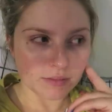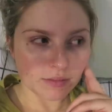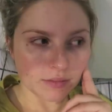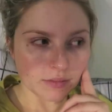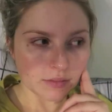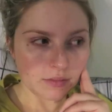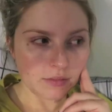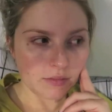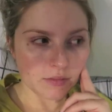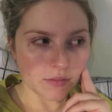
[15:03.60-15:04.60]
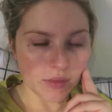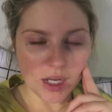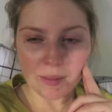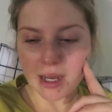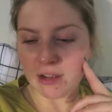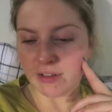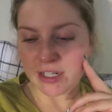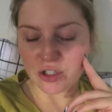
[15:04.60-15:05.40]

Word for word: I have this. I might have like